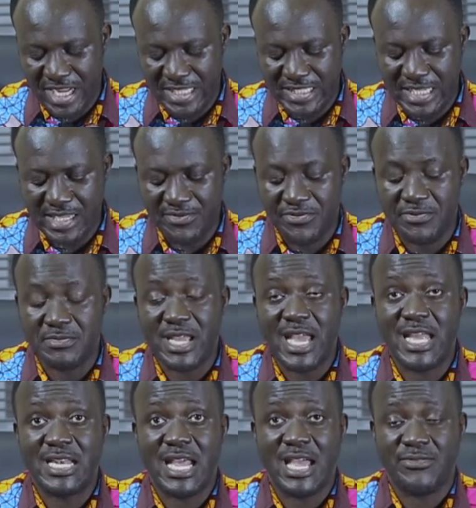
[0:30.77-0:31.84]
I take it from the
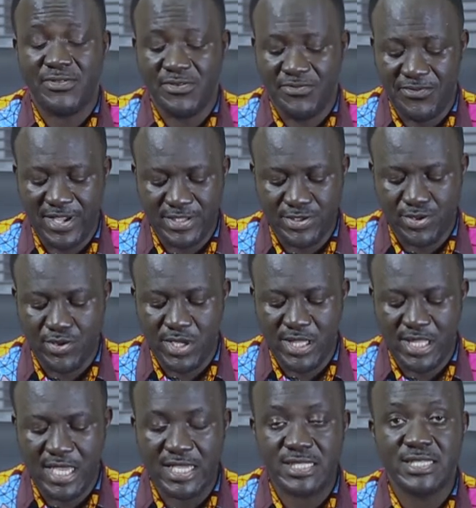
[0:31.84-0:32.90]
NIV. 1
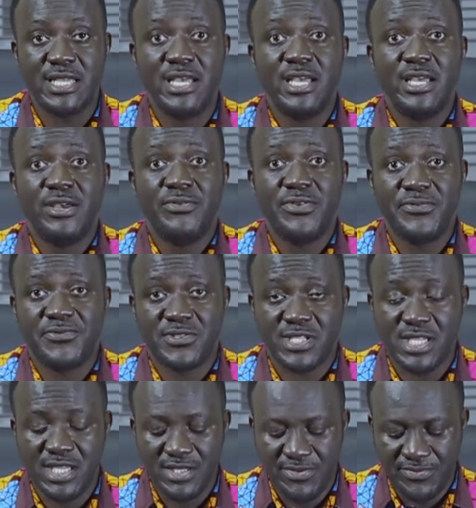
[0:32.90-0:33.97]
Corinthians
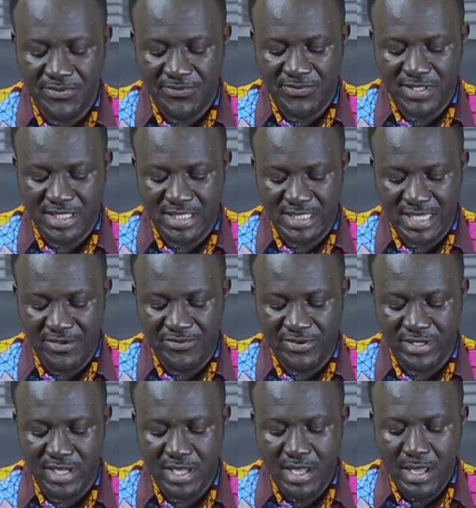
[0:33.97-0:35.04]
15, 57.